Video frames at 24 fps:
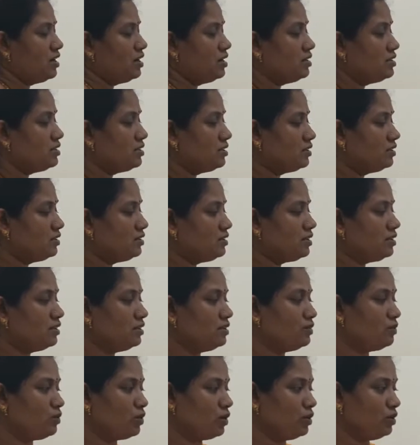Here
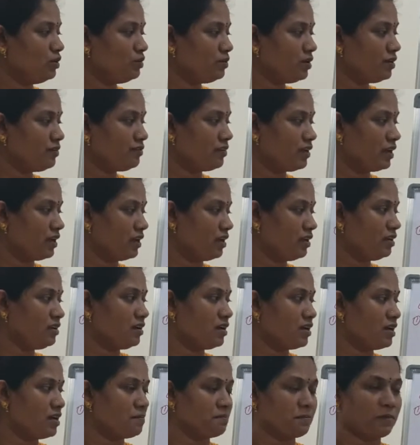the volume of air
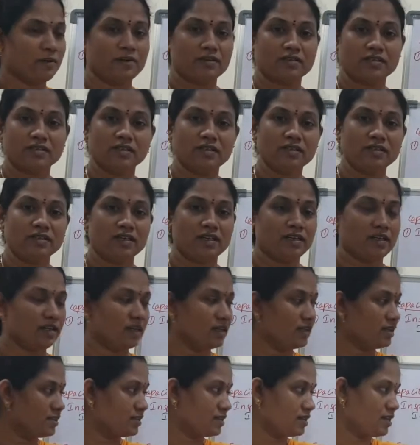a person can
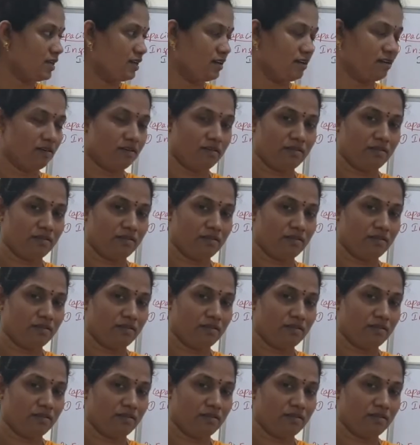exhale